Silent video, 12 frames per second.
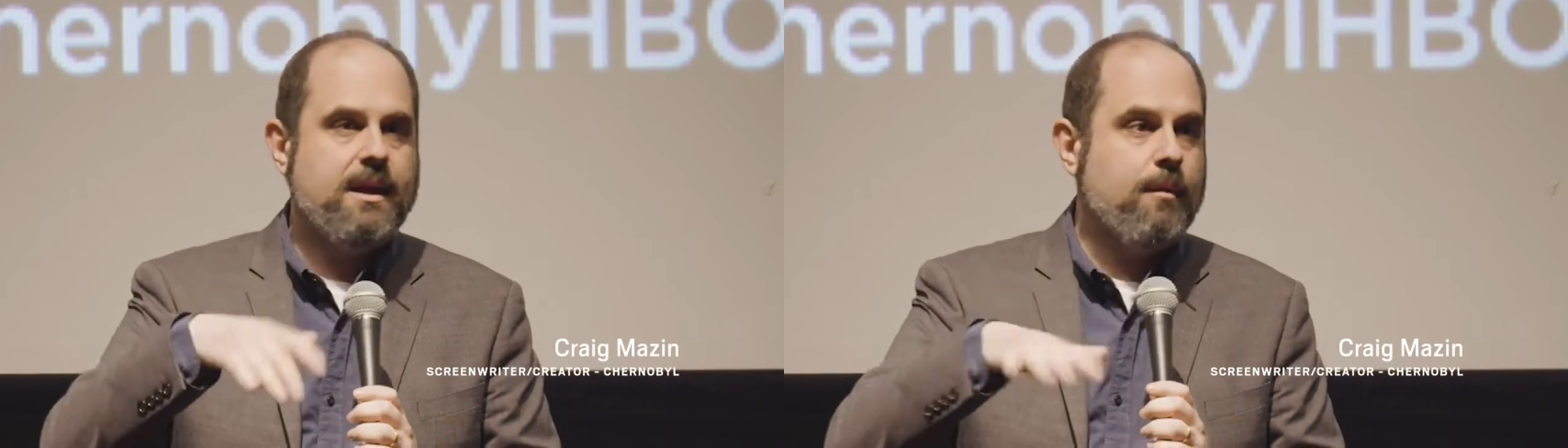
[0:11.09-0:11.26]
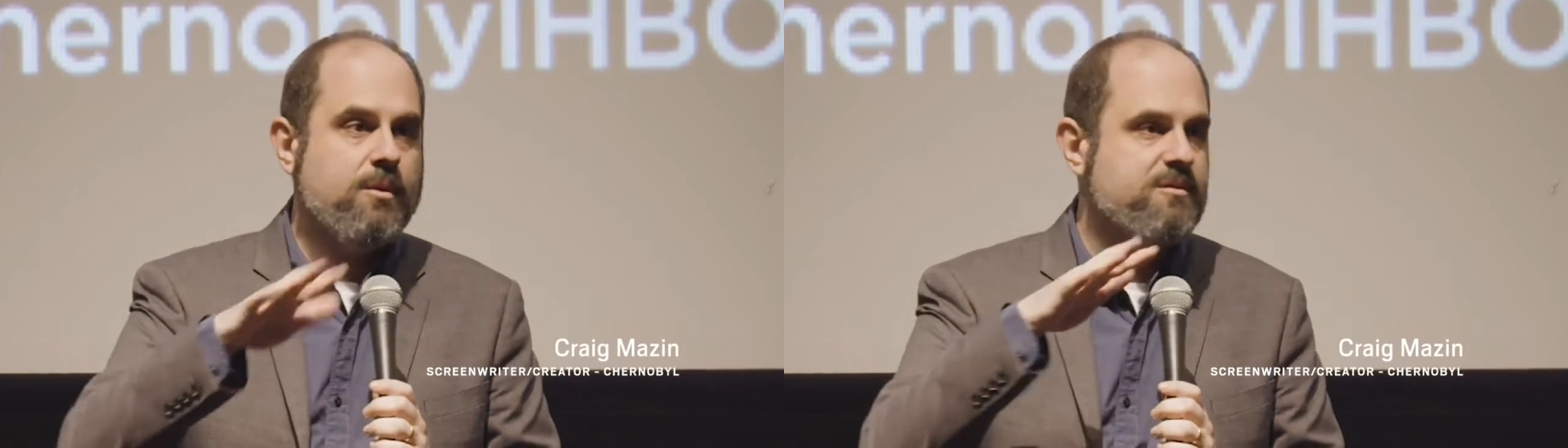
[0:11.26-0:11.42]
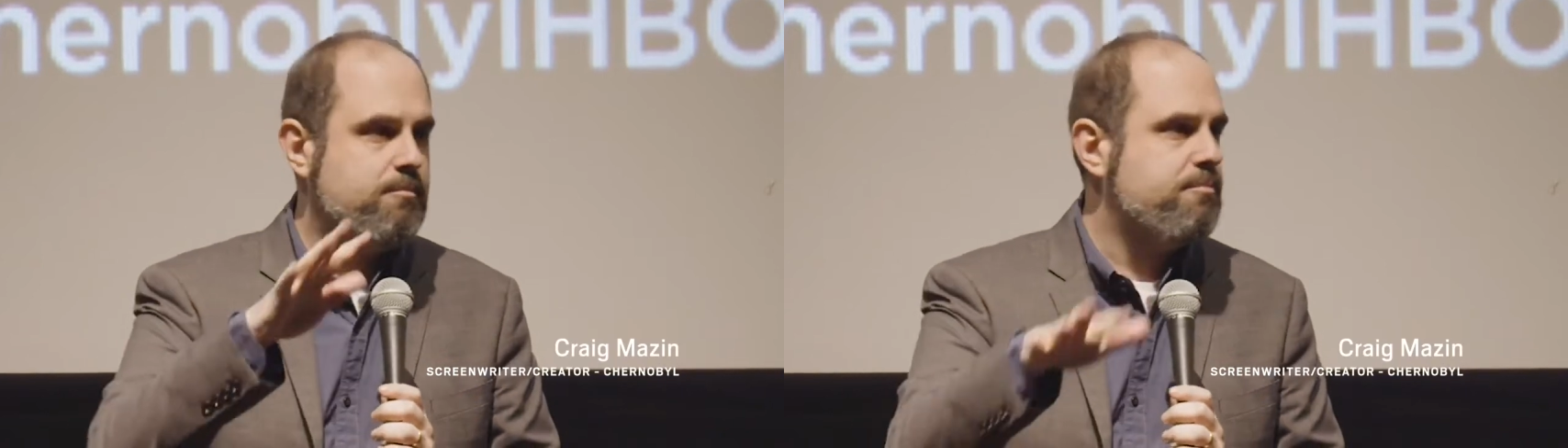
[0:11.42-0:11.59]
and I
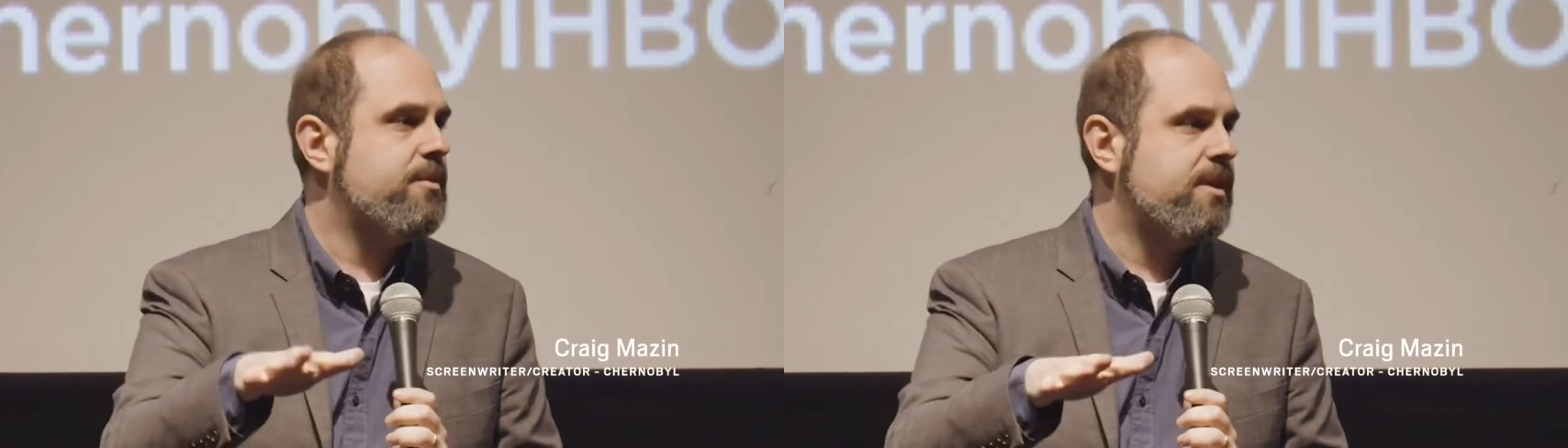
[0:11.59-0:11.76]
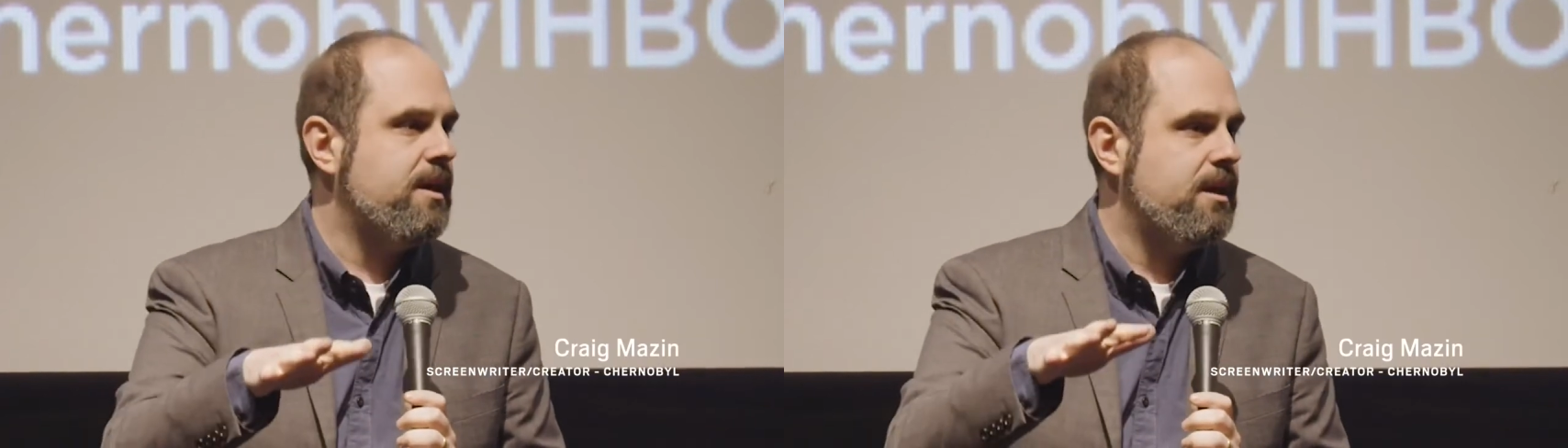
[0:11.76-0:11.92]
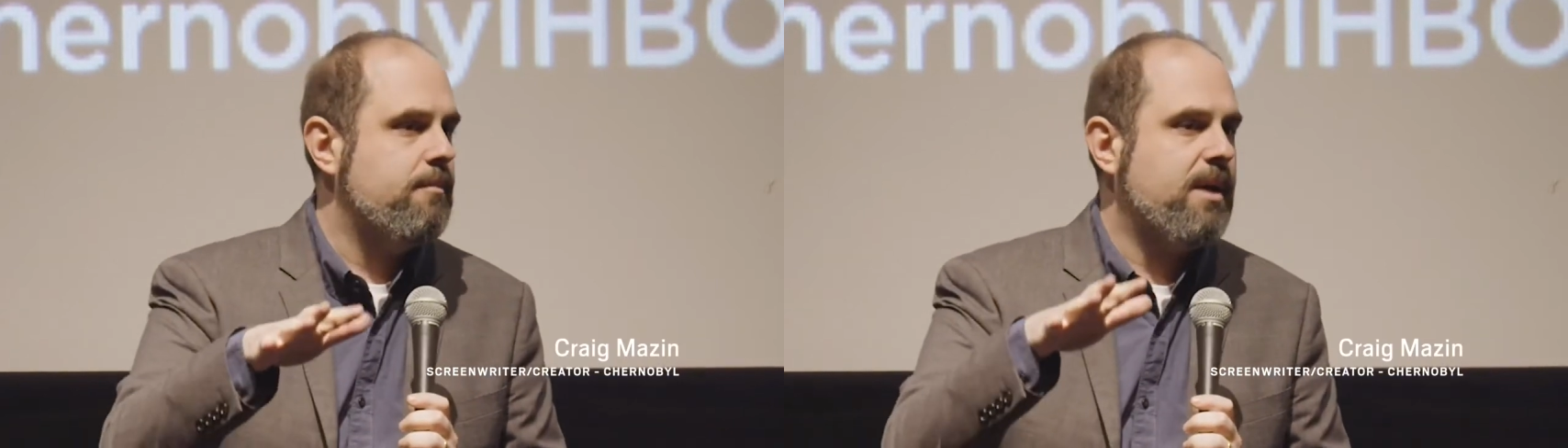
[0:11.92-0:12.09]
wasn't
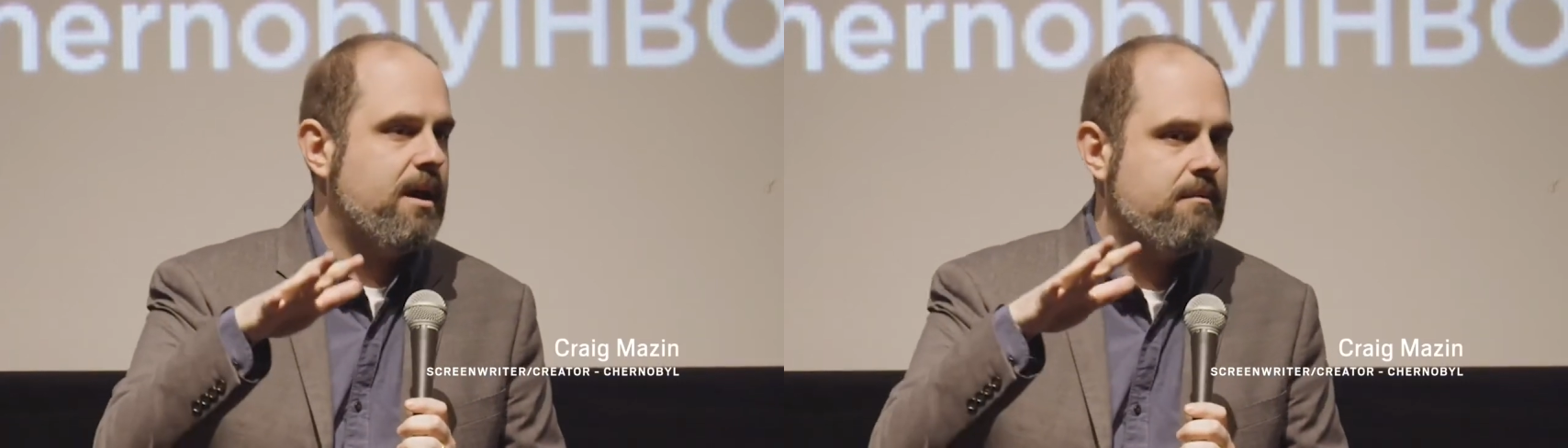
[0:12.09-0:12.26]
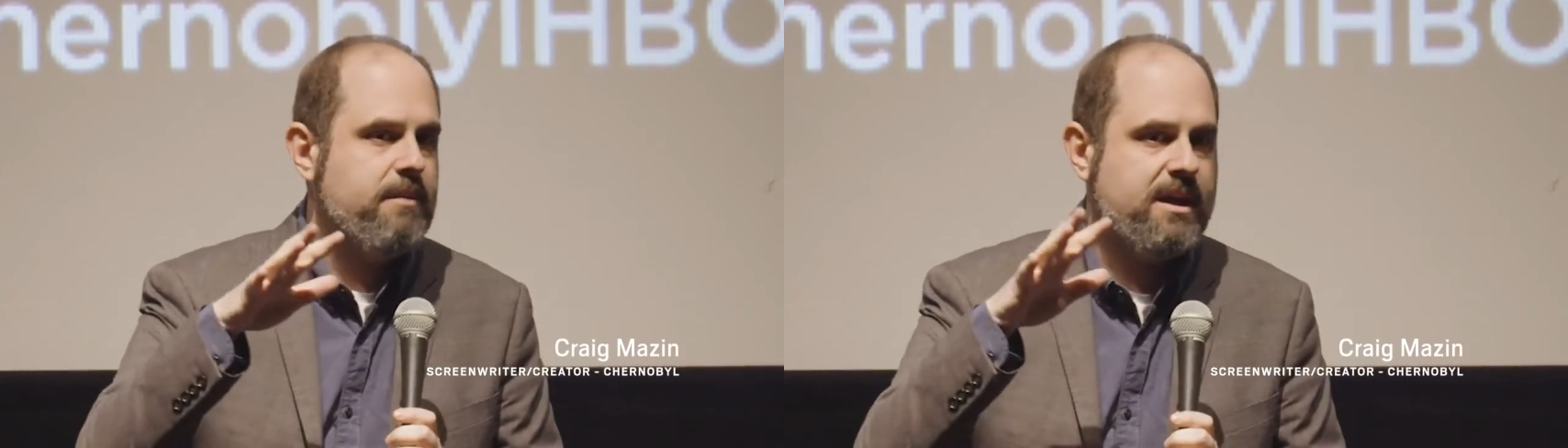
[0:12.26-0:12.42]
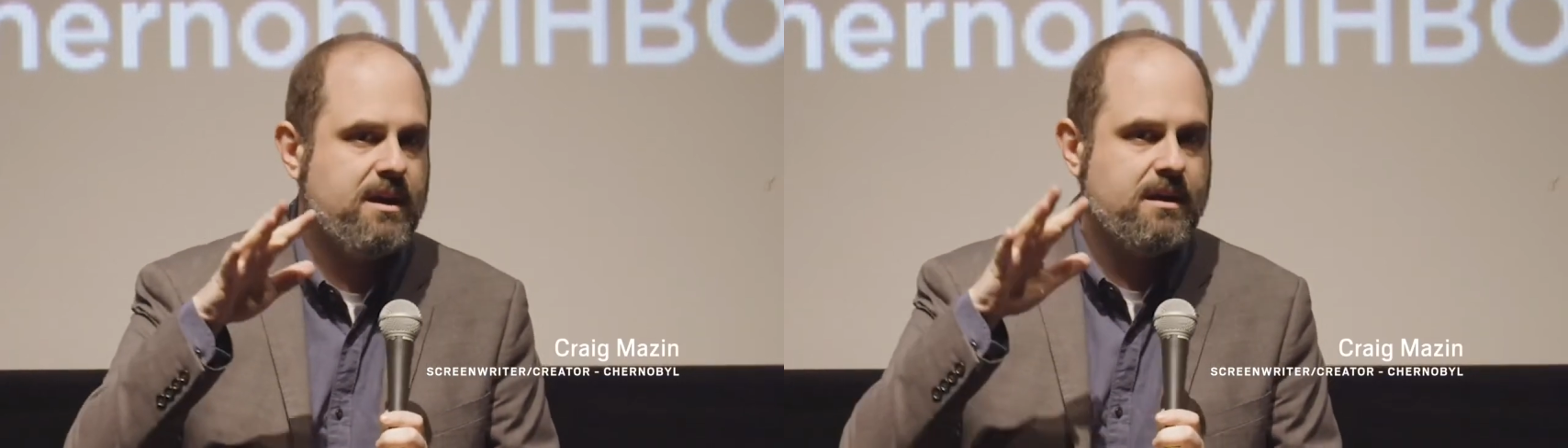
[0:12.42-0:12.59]
thinking
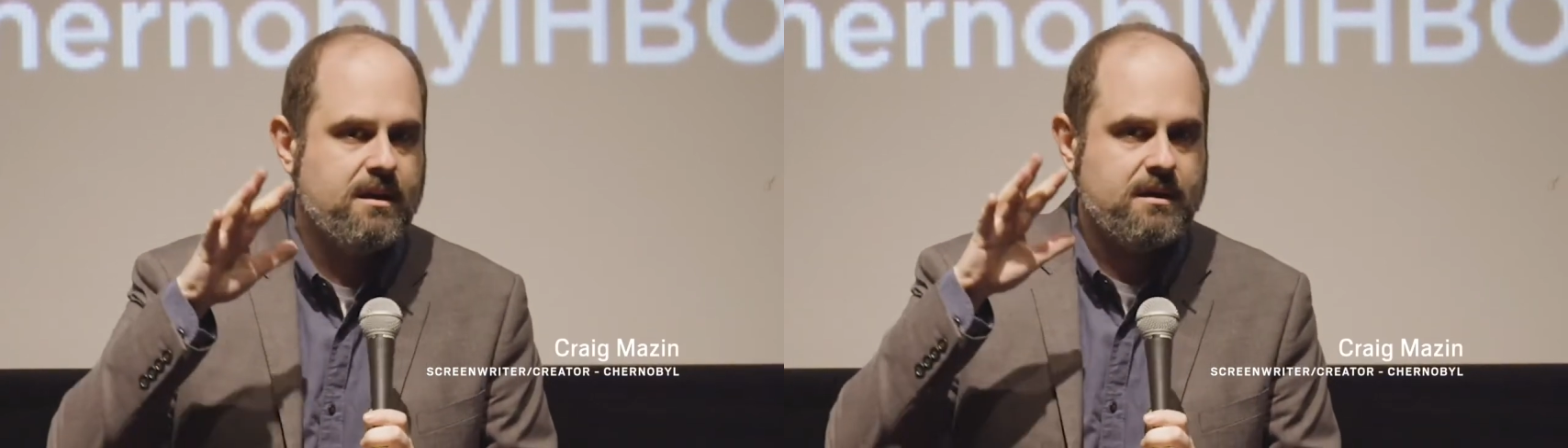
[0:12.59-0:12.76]
about making